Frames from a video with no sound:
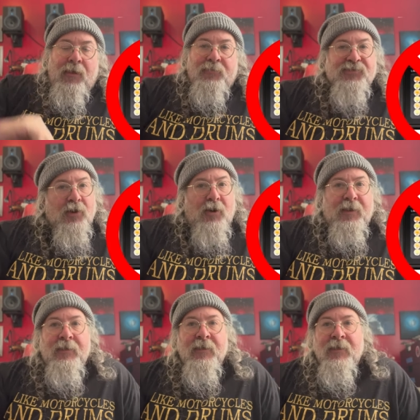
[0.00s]

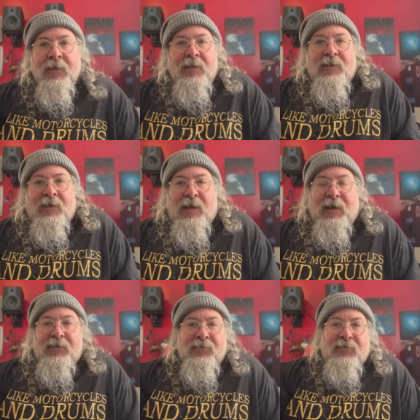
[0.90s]
sorry
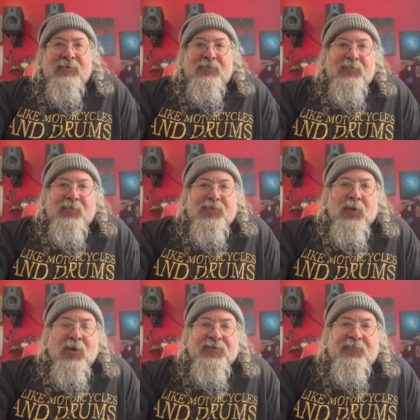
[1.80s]
uh,
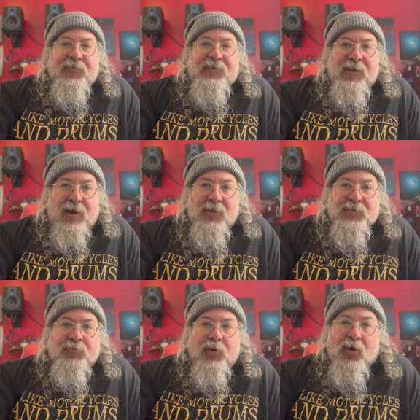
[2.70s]

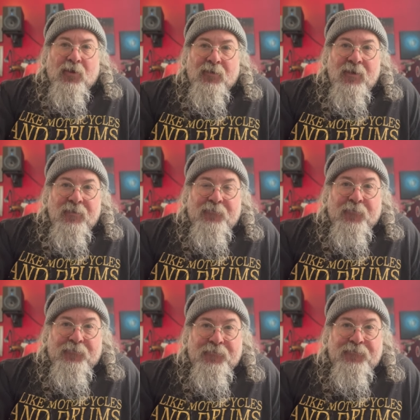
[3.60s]
$250 per
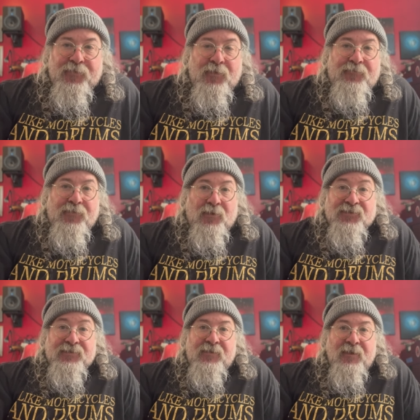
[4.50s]
for, for, for, the, for
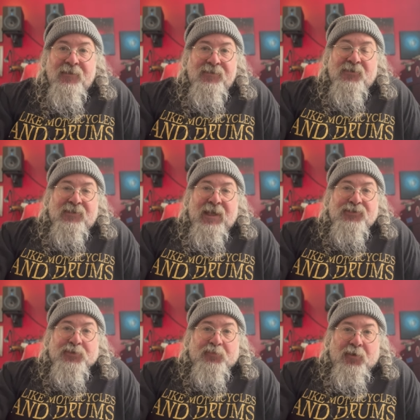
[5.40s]
those those
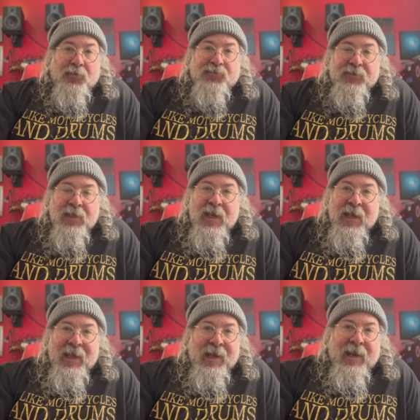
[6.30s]
Litra Pros.
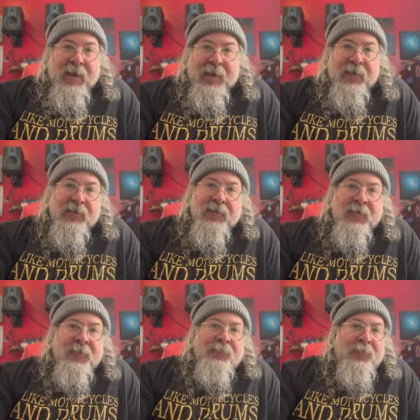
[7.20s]
Uh-uh
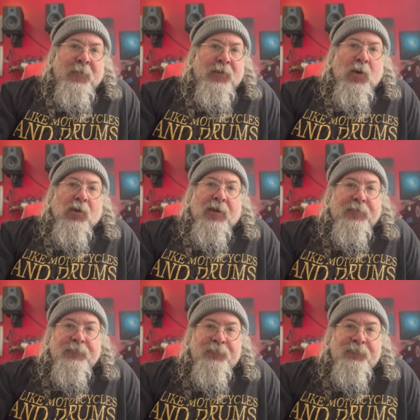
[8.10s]
no good.